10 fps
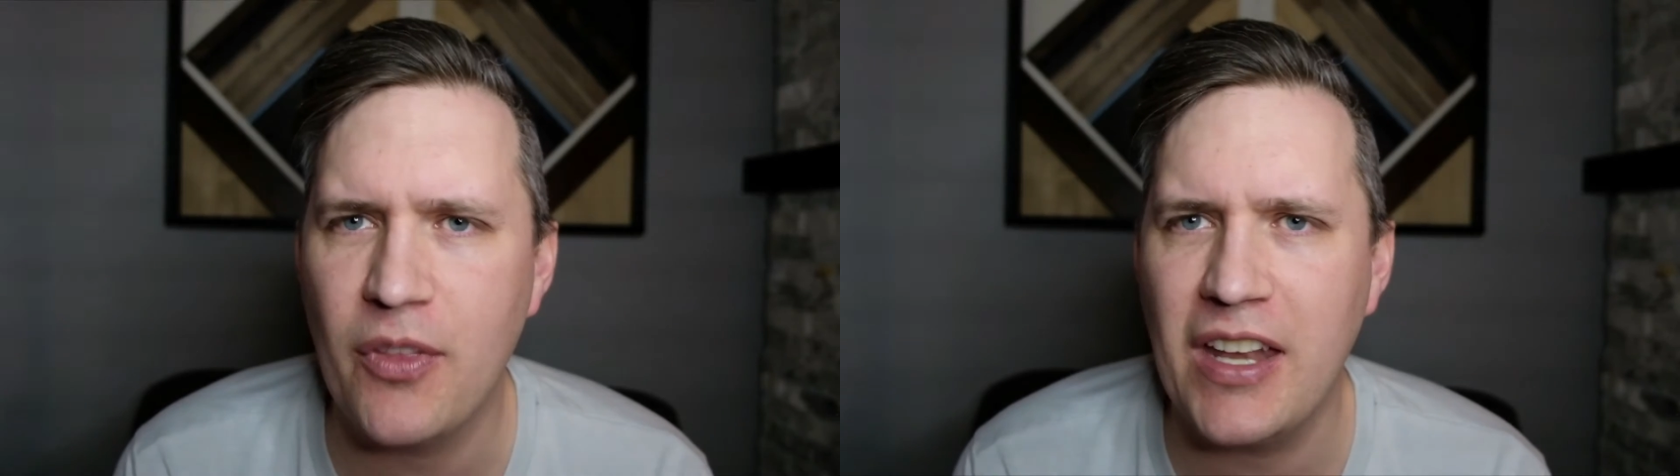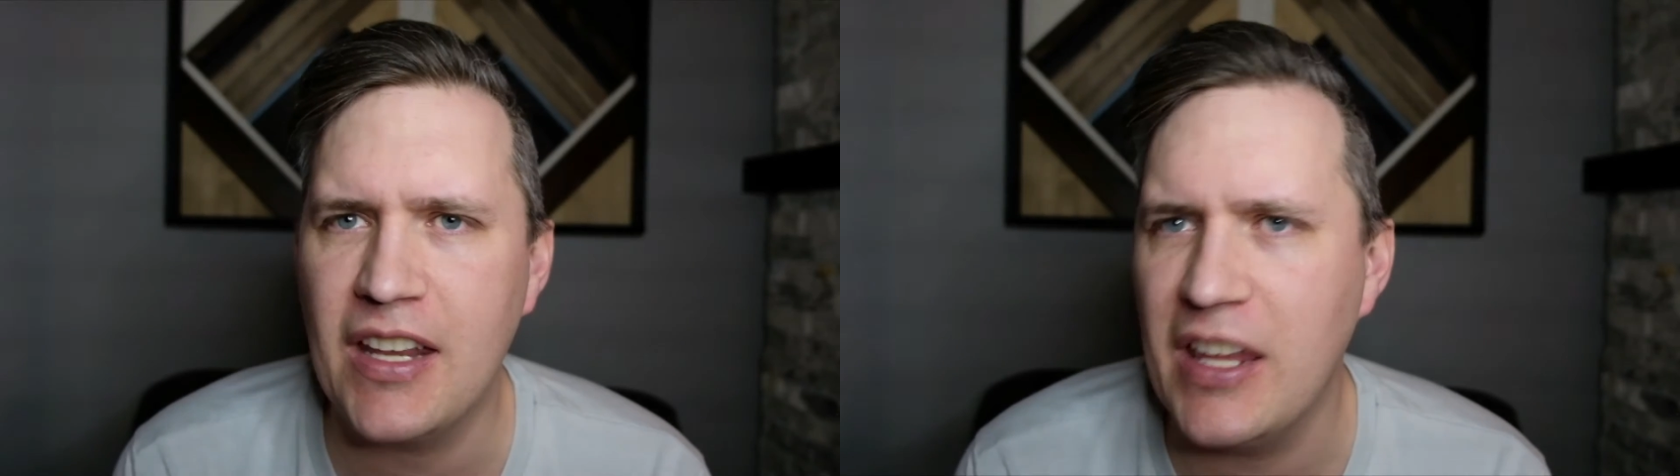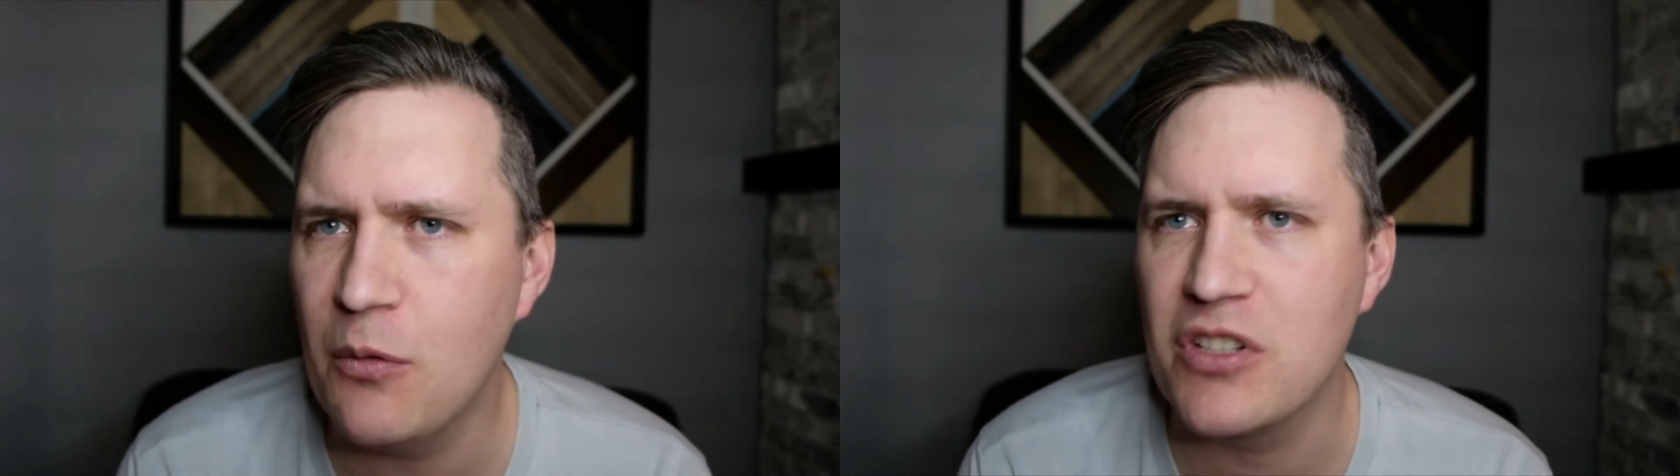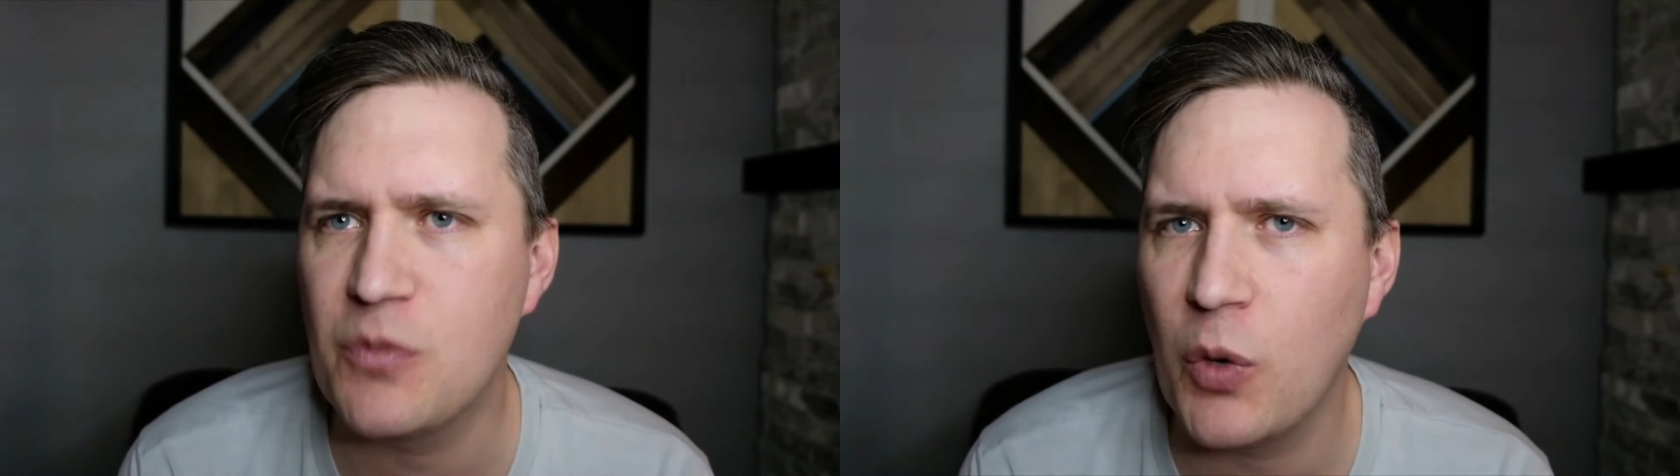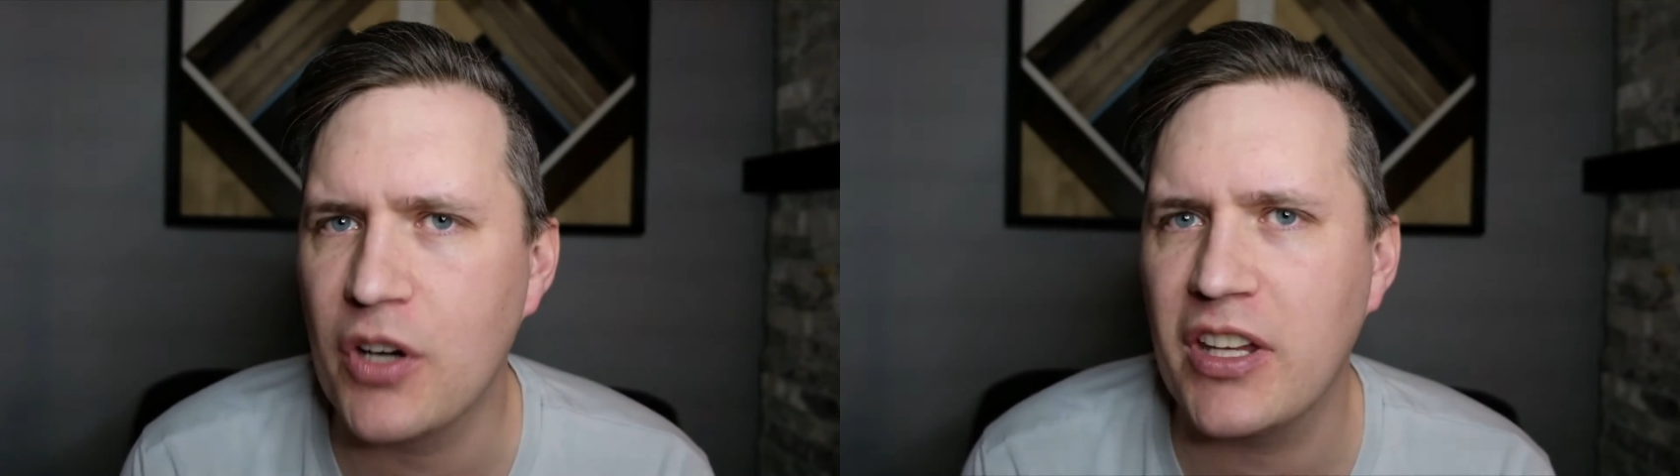that he was
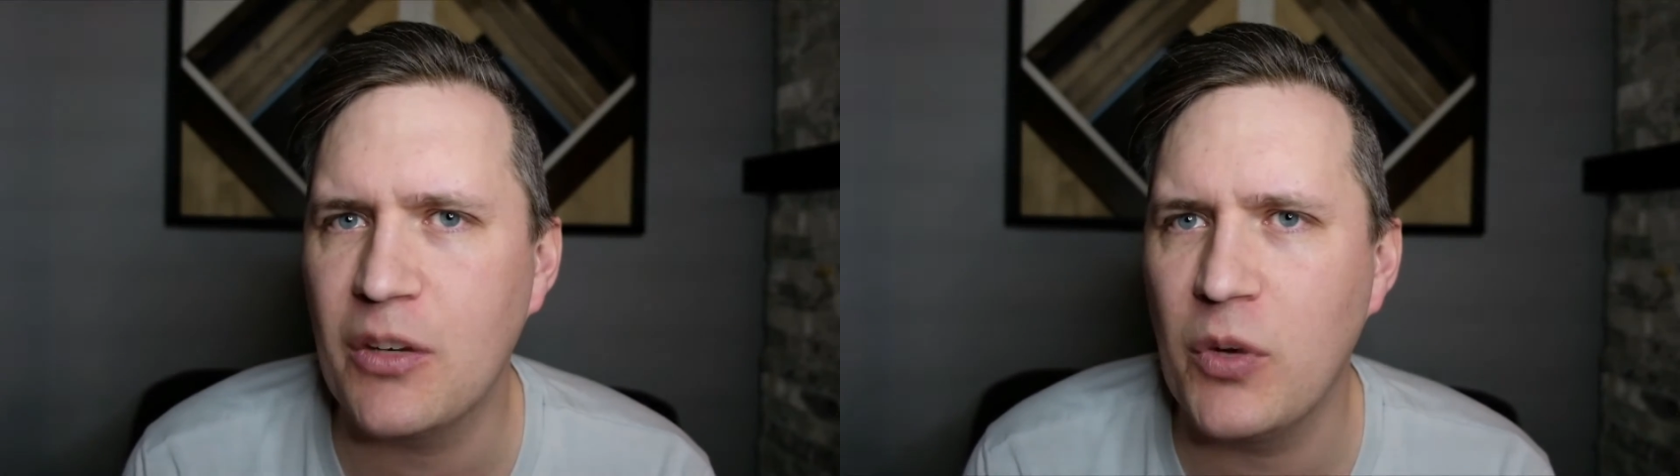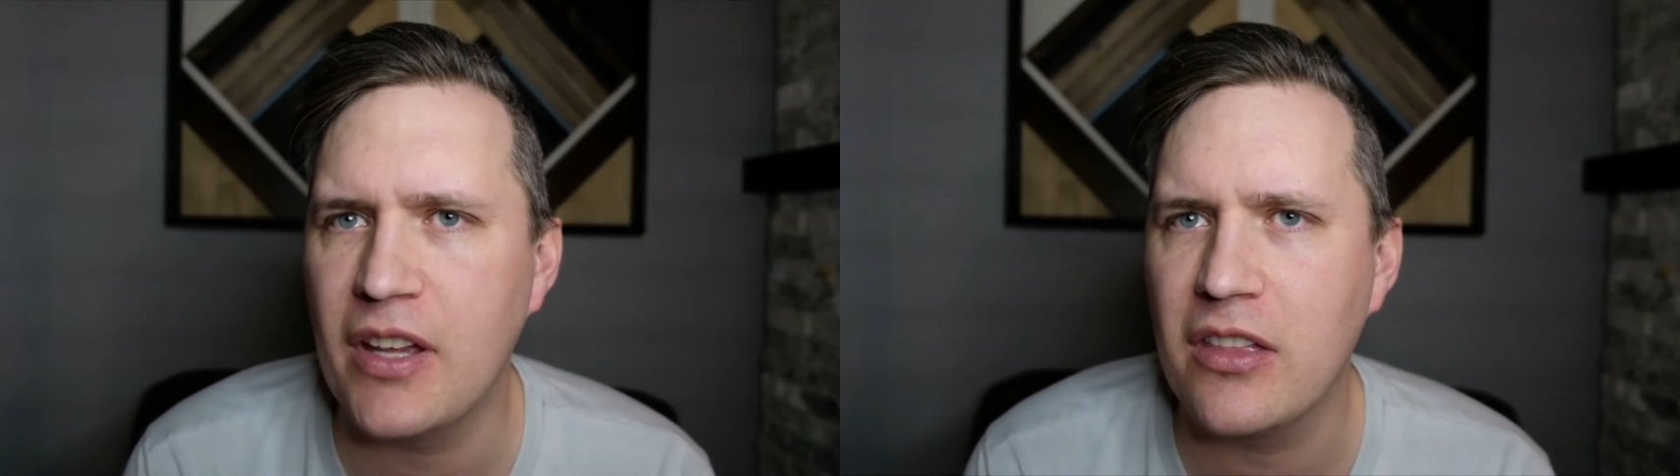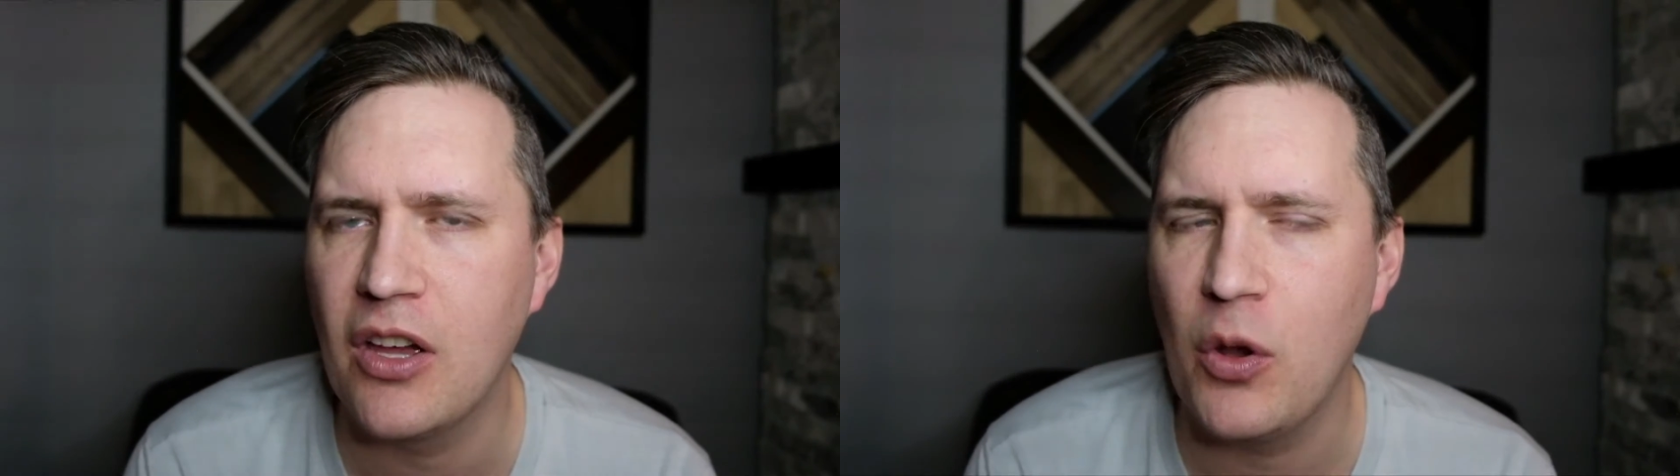working with